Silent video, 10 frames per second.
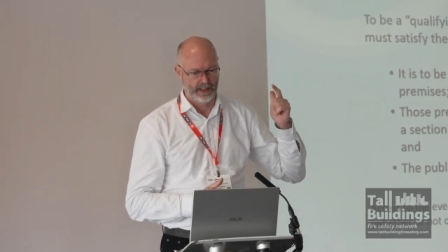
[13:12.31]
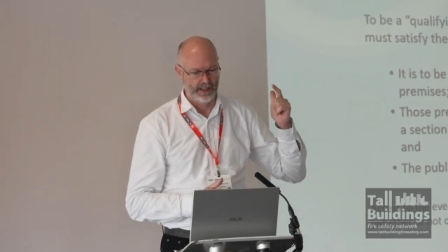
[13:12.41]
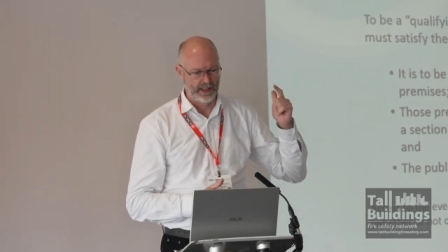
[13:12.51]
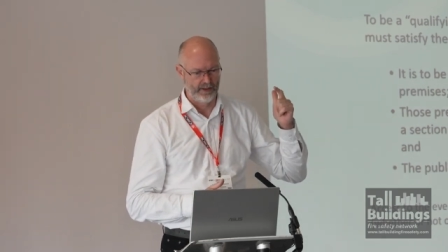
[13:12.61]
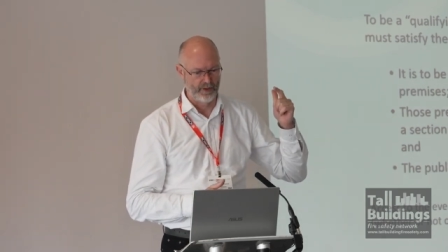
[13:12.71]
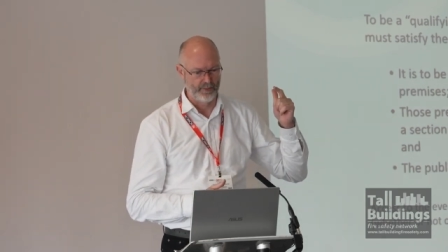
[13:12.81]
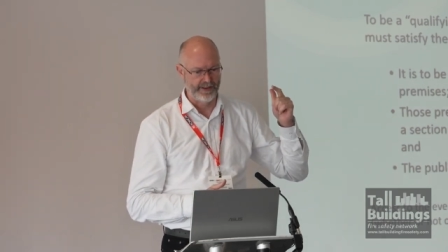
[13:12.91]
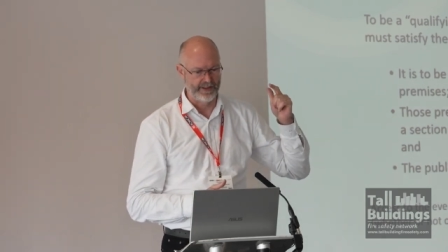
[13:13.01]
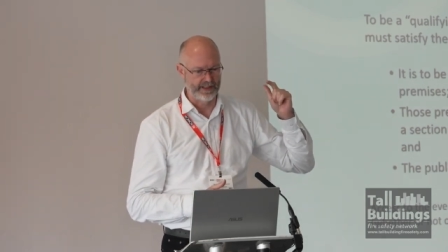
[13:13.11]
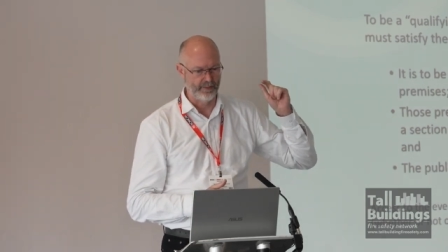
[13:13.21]
Uh, when we
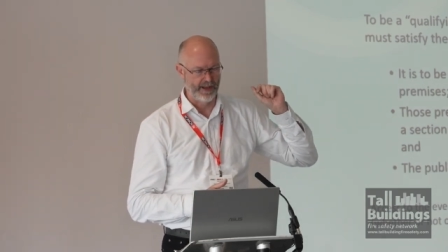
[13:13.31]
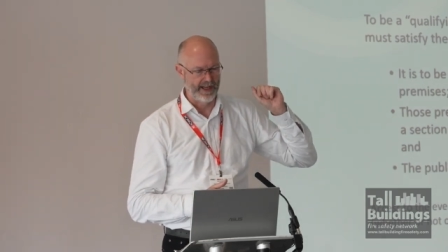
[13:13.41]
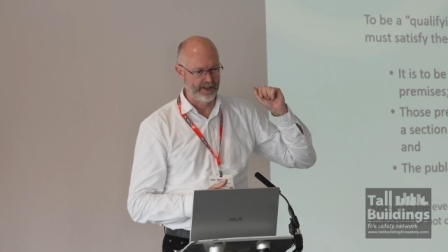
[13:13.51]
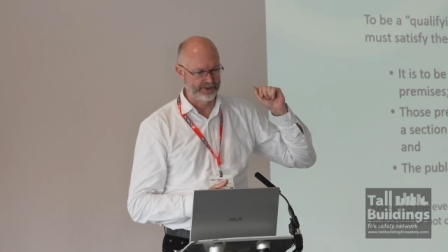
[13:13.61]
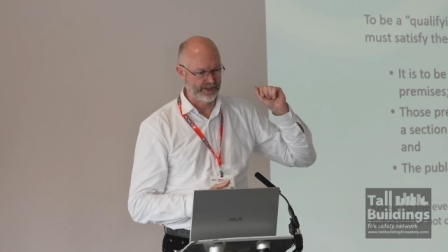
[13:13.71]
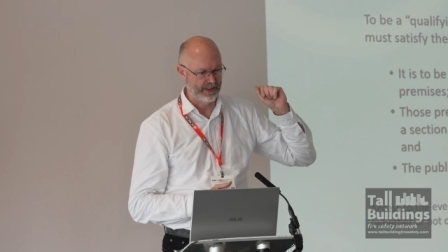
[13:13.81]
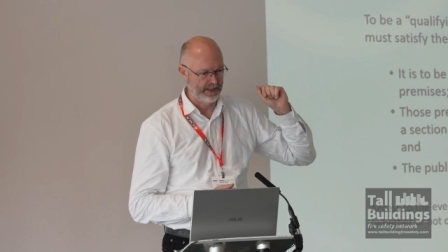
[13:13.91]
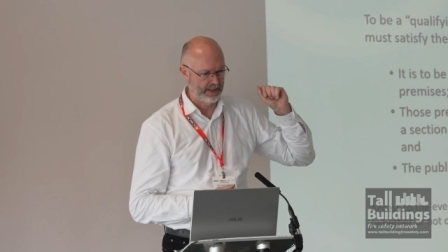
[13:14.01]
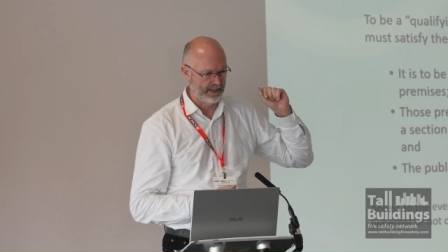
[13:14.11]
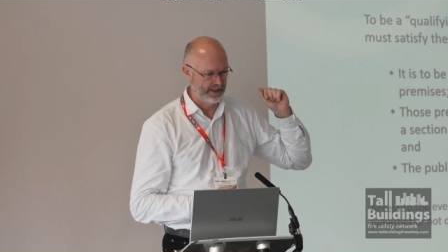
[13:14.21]
think about
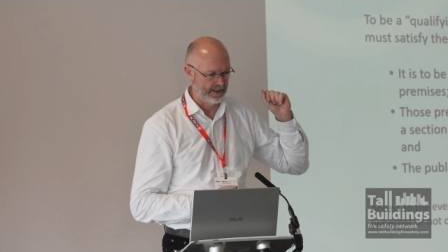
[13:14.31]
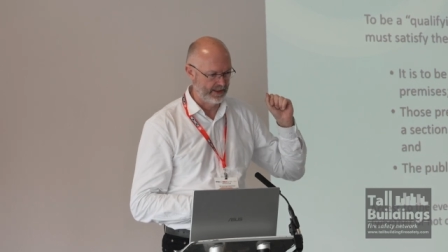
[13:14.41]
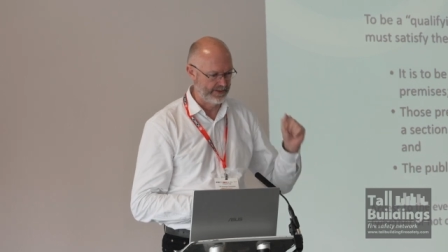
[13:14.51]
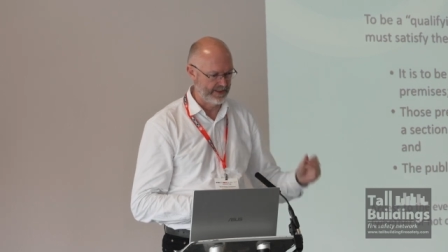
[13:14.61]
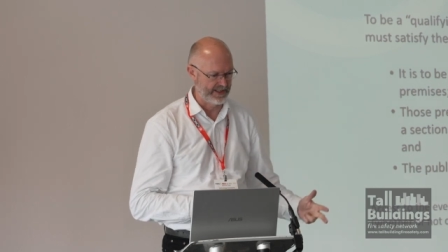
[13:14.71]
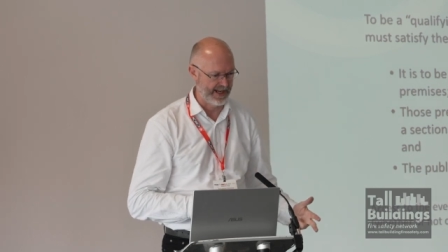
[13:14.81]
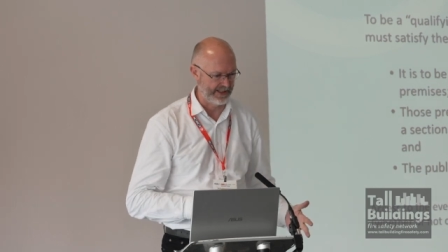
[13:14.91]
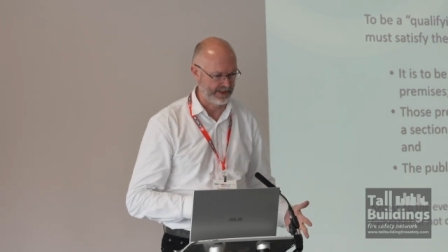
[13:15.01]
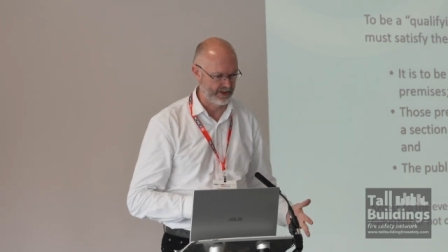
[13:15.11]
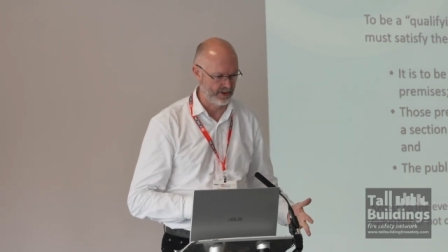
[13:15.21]
uh, the
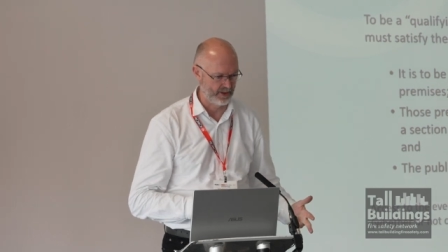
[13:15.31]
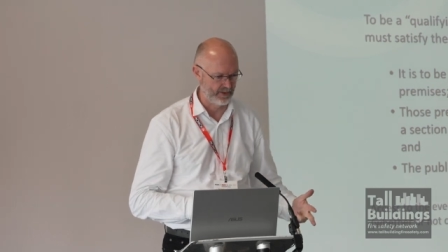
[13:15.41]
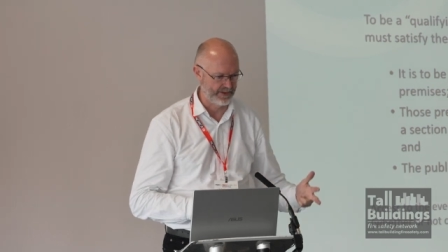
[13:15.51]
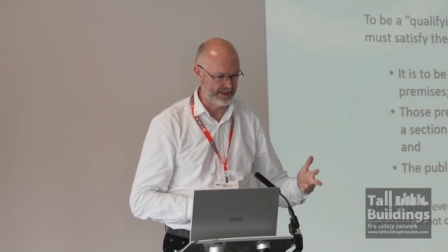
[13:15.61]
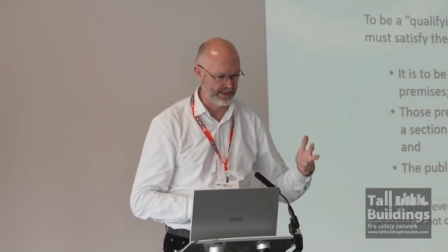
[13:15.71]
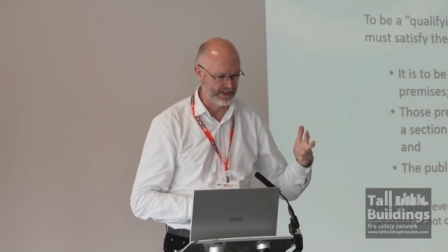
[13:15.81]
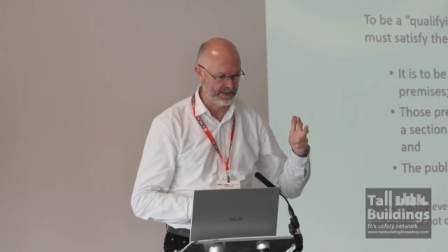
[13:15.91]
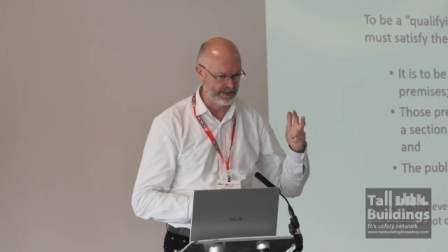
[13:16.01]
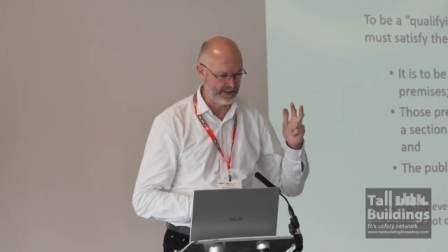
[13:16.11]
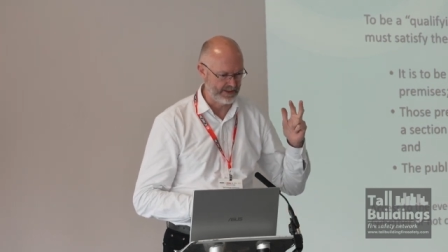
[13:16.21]
attack on
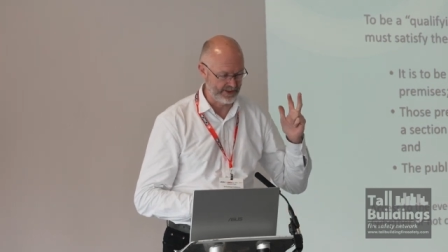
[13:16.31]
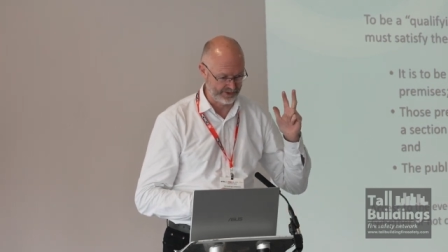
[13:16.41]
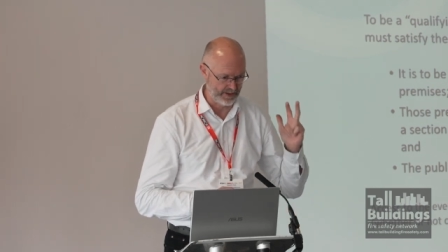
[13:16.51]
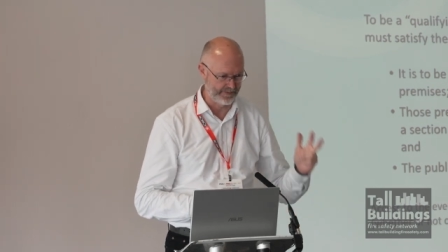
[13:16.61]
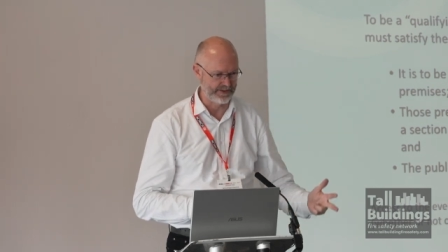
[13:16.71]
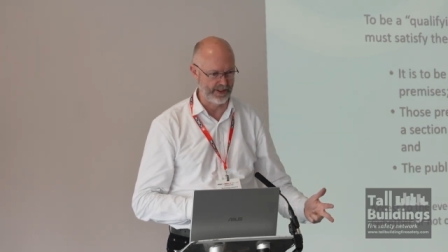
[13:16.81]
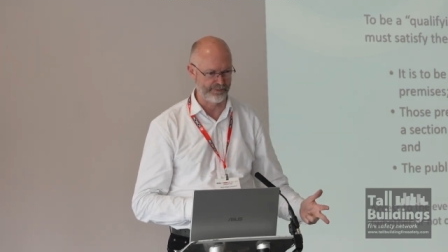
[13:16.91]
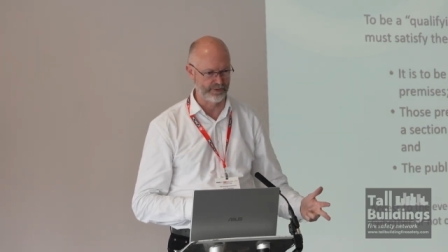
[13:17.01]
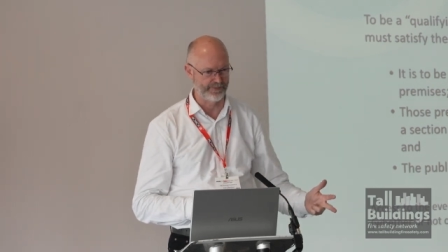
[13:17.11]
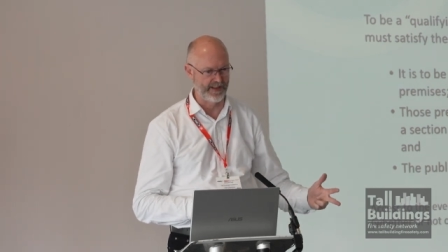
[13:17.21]
the just after the Dutch
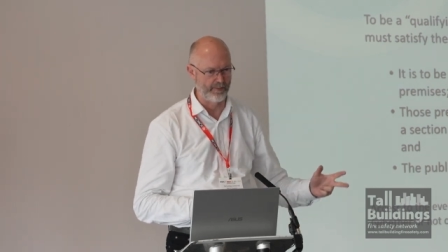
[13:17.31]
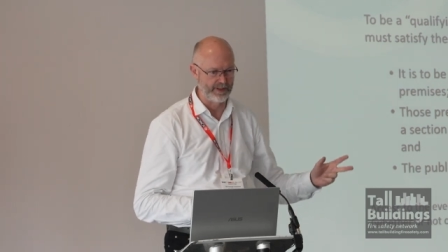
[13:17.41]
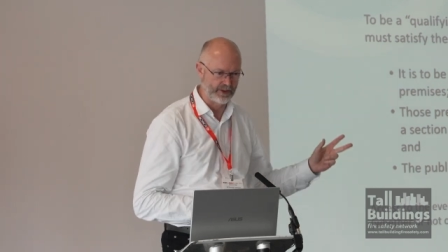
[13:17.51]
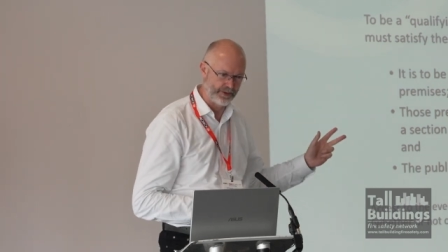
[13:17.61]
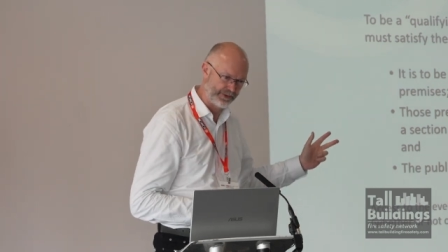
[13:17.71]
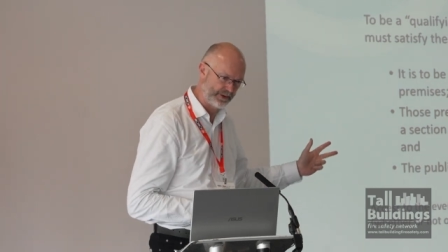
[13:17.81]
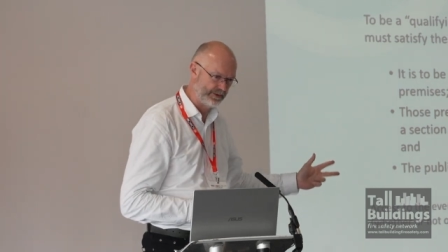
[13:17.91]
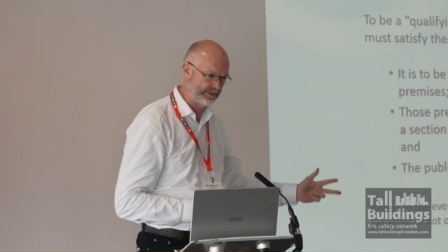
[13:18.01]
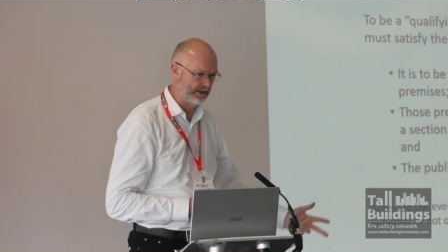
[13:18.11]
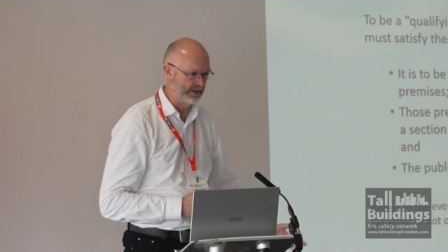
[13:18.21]
royal family gone
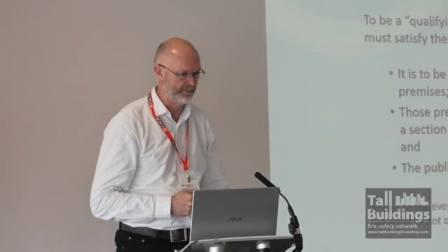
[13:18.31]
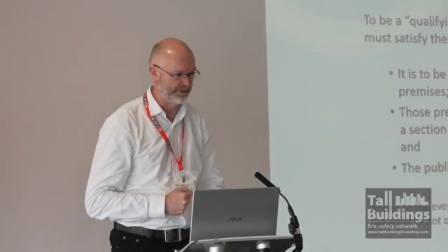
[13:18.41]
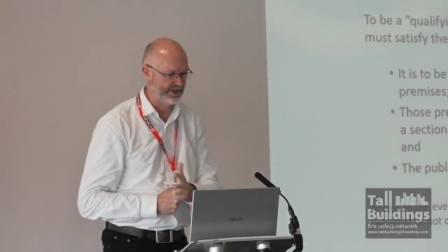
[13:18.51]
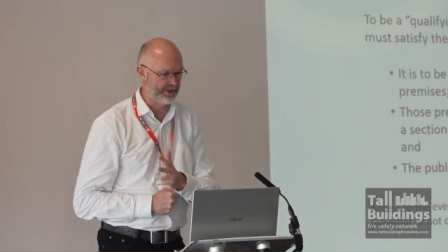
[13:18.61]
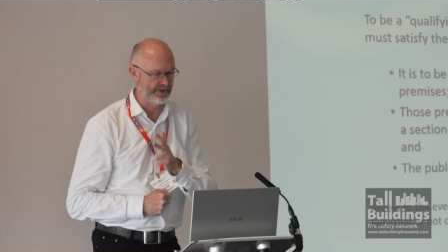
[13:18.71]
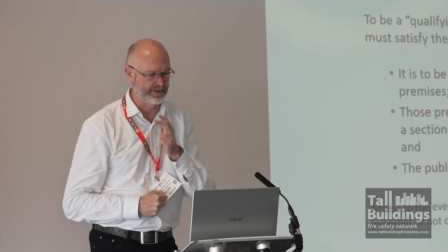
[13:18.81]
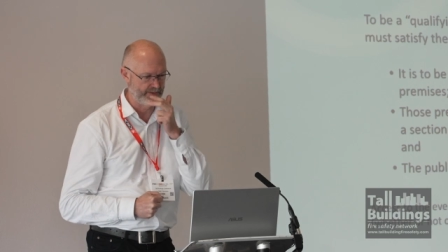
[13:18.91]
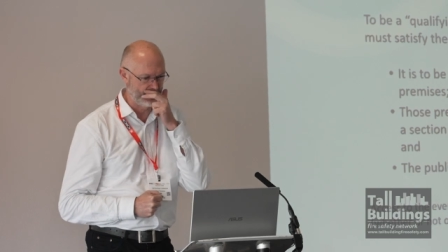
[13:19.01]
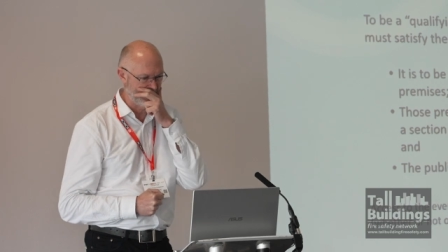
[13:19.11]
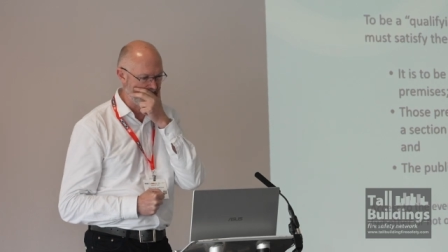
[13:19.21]
through uh, procession
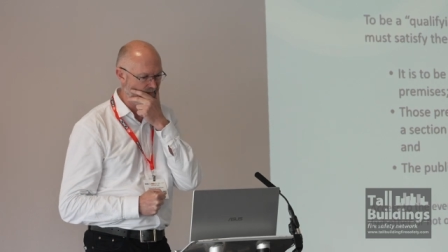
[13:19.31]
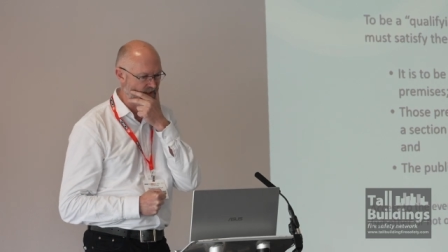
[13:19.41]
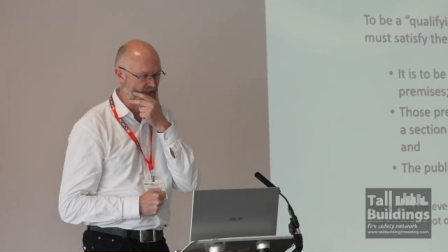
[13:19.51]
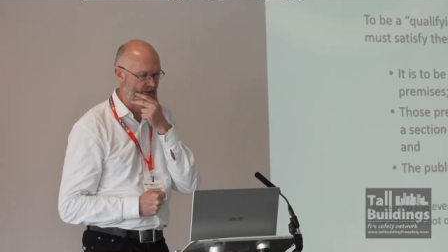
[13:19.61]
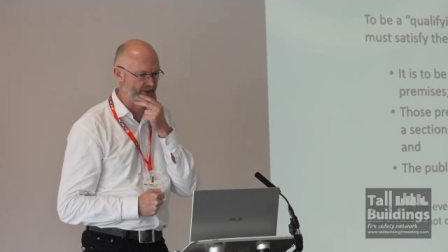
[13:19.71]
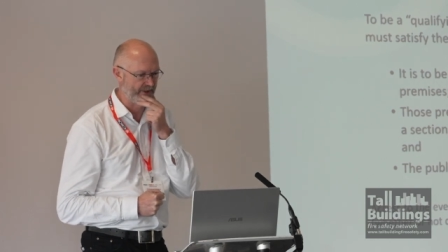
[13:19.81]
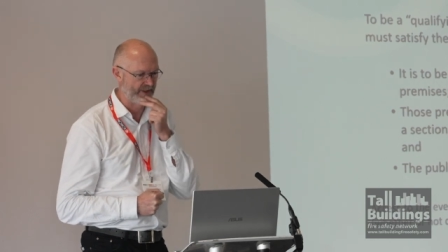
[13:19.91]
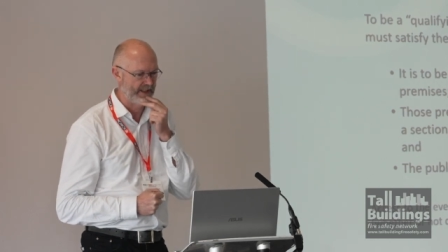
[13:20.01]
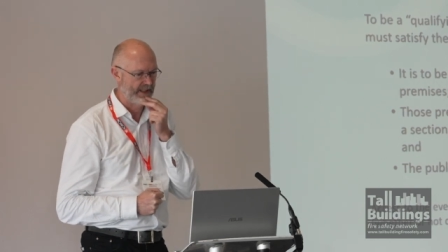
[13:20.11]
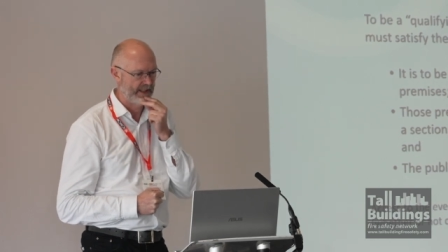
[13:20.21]
in the Netherlands,